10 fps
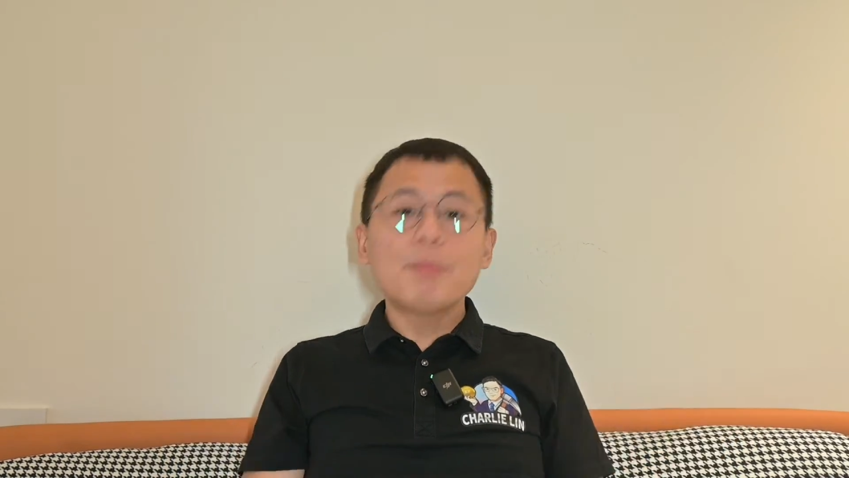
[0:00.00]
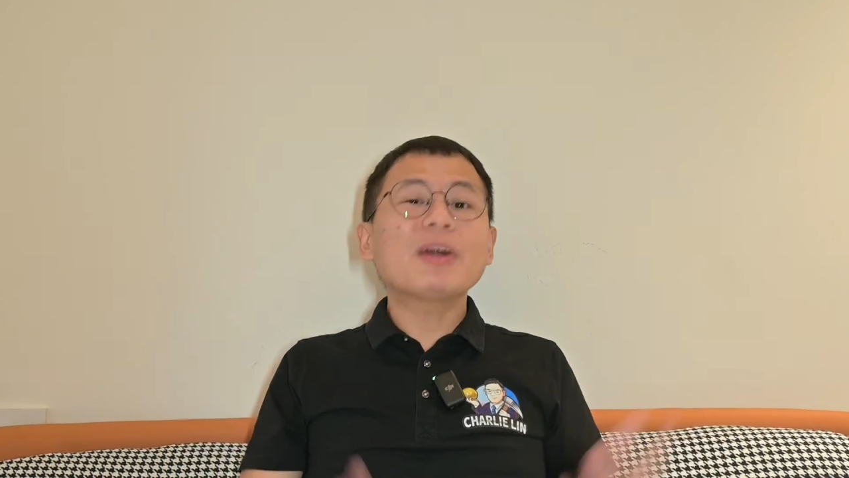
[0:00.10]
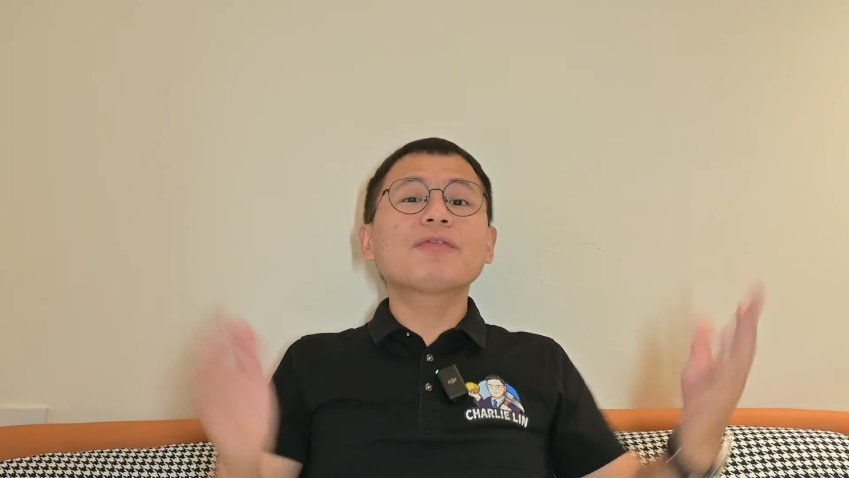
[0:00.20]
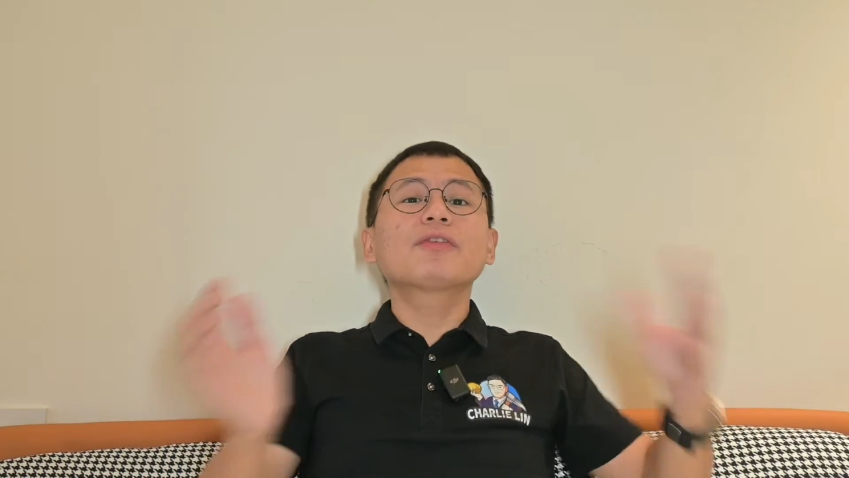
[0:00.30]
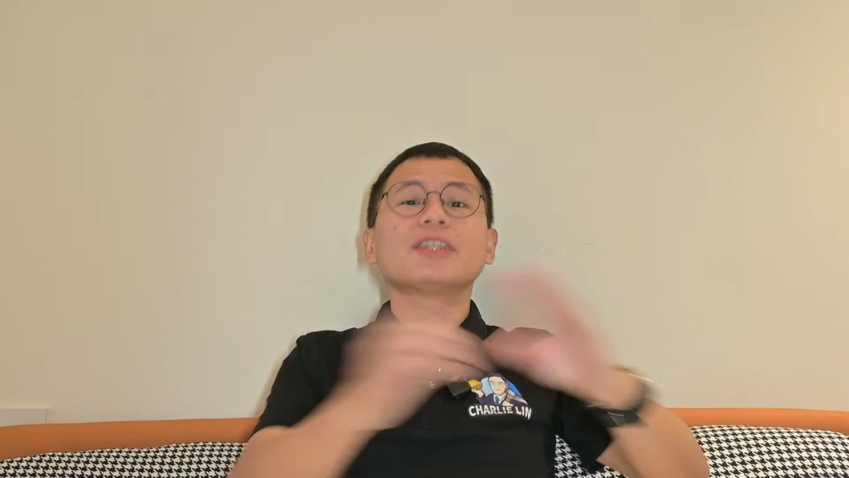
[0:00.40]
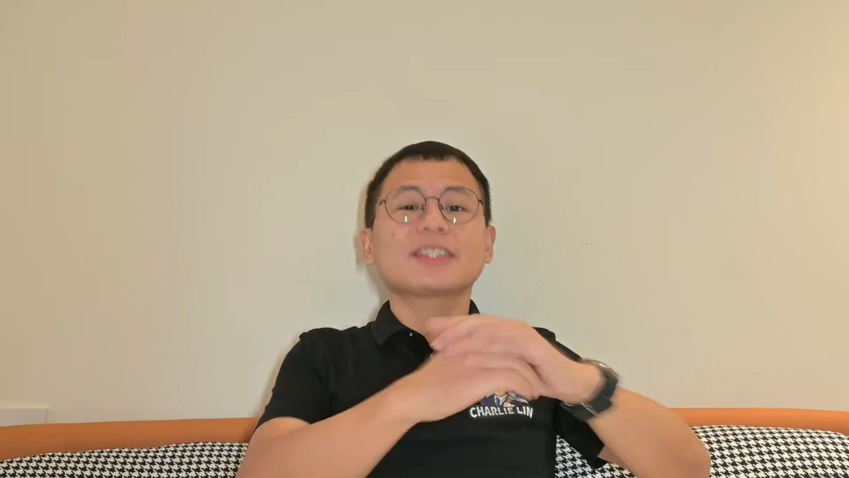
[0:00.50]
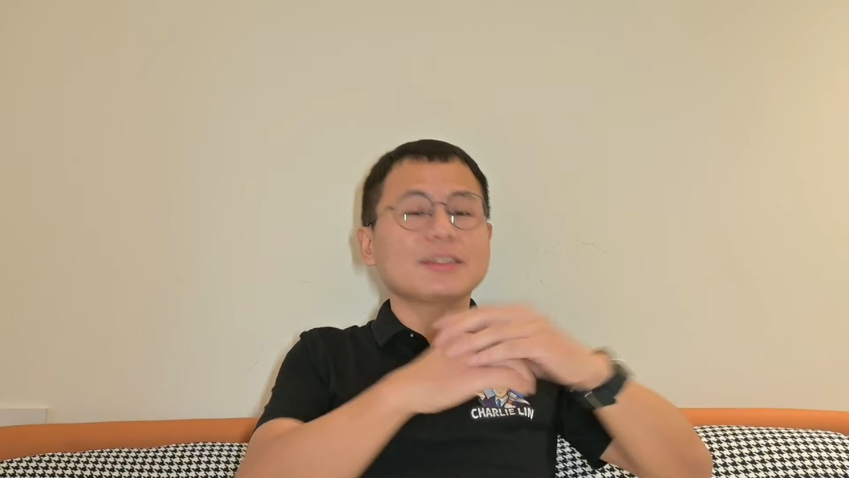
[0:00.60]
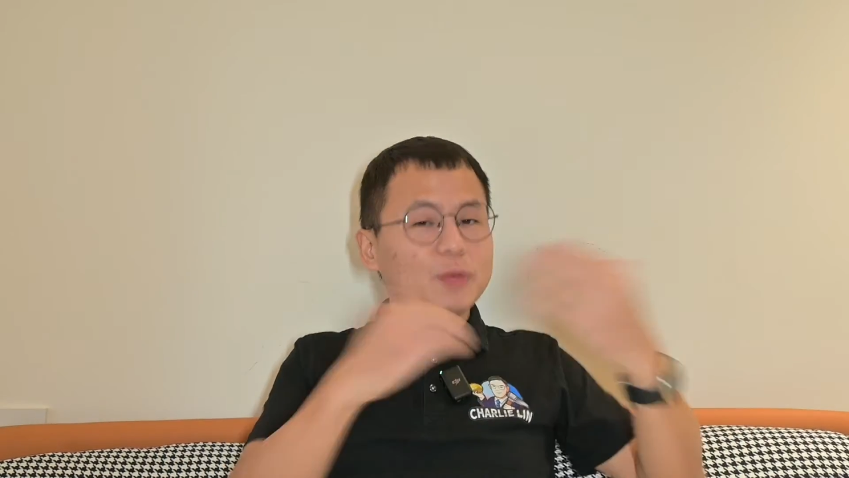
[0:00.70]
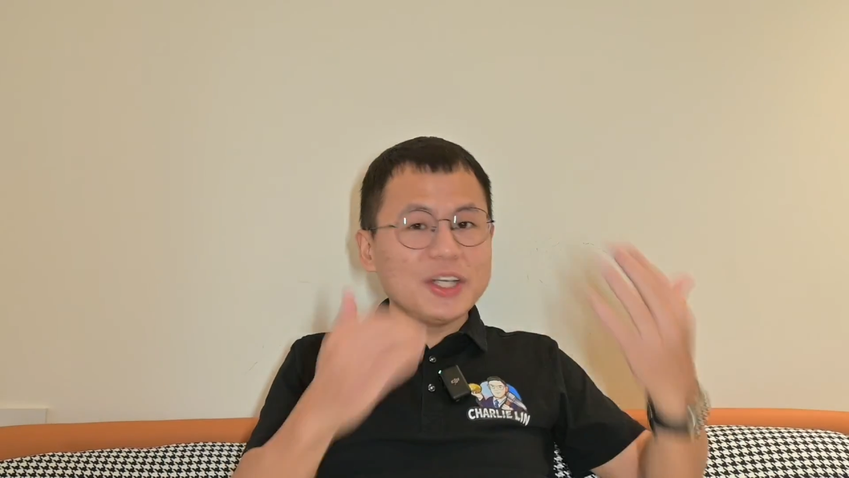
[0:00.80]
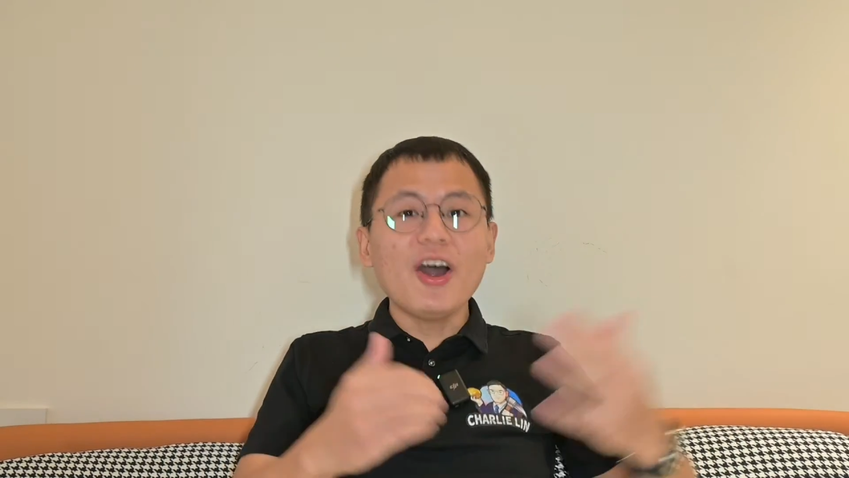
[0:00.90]
But of course,
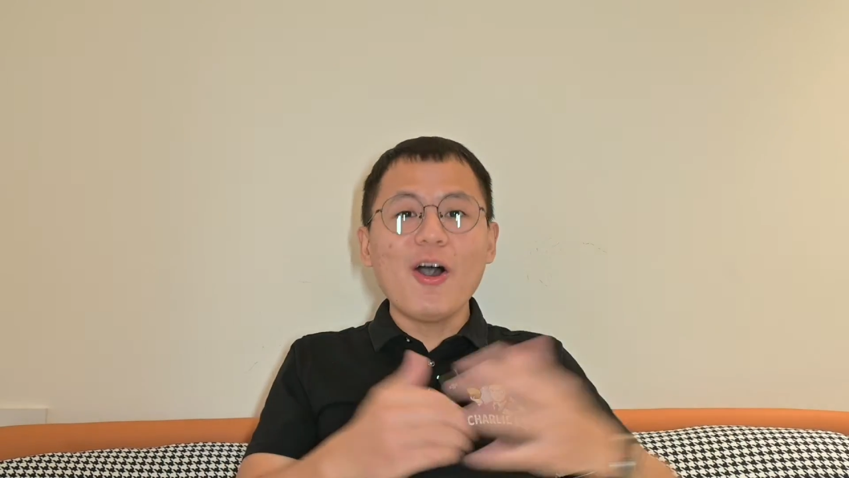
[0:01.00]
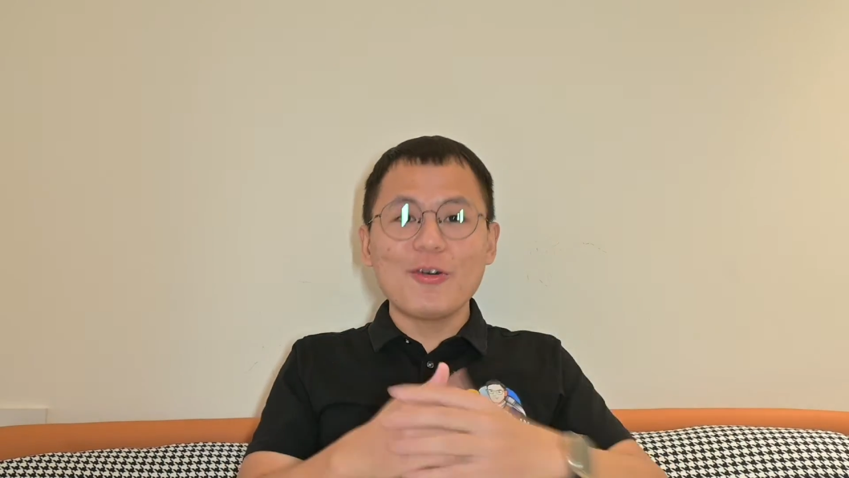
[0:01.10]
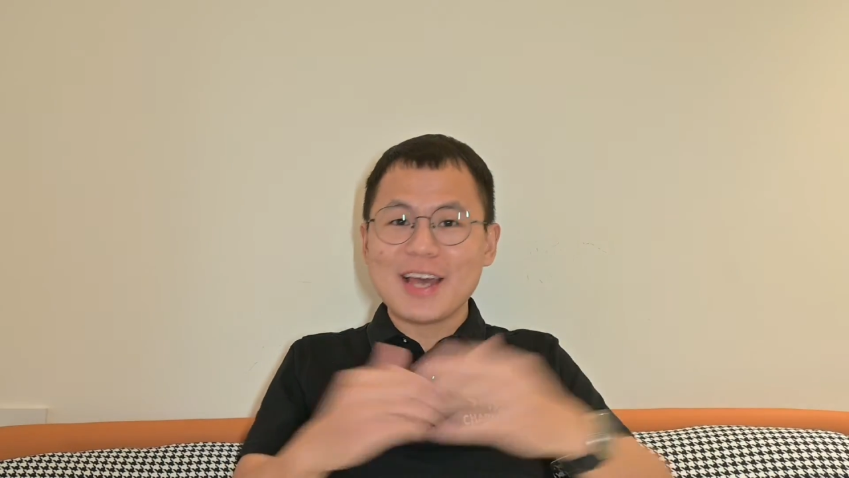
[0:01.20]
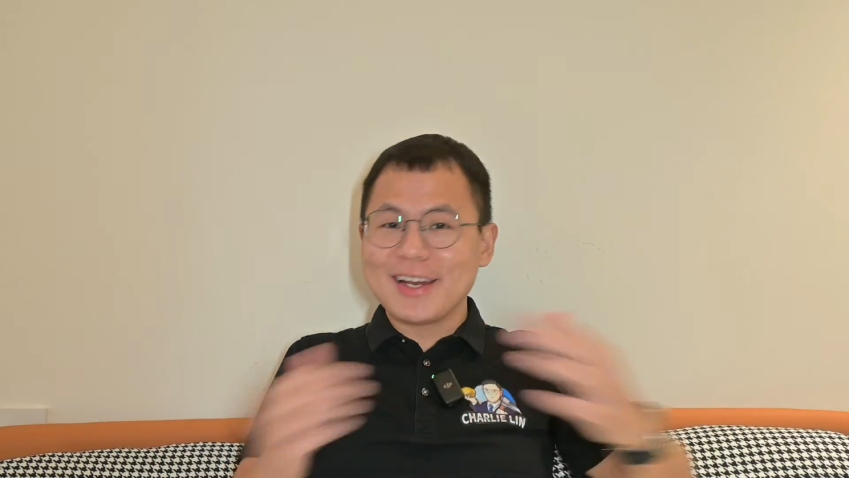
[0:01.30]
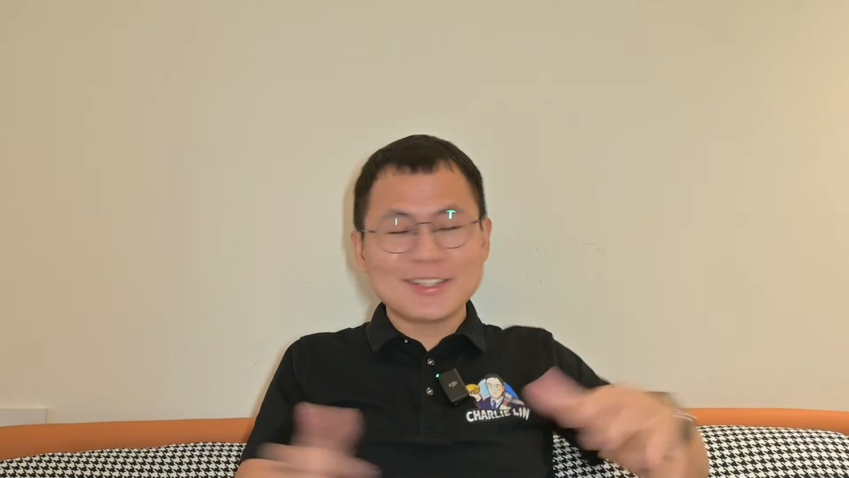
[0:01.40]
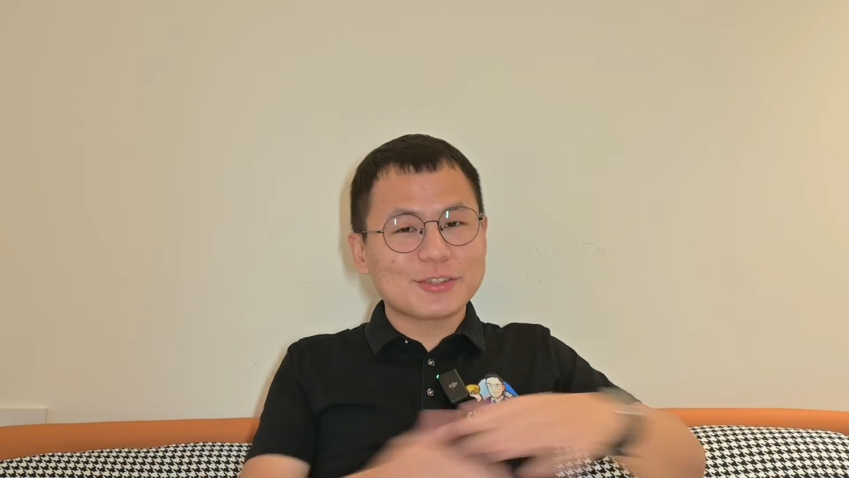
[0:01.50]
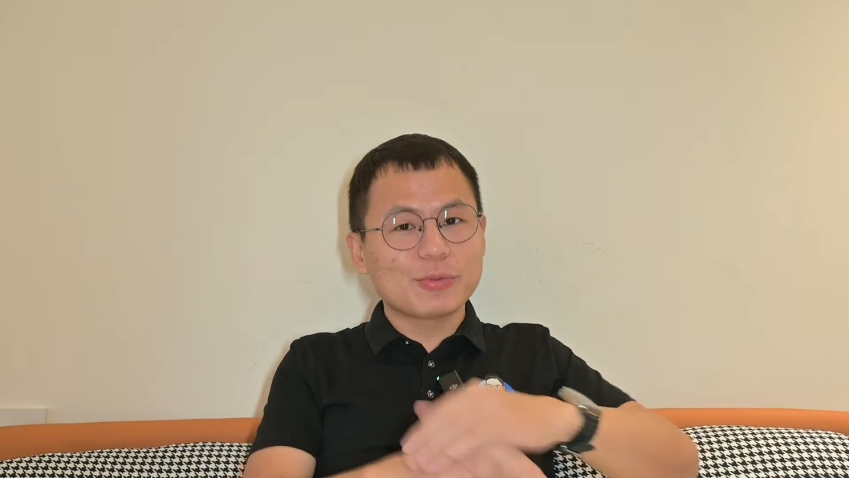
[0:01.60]
we know that it's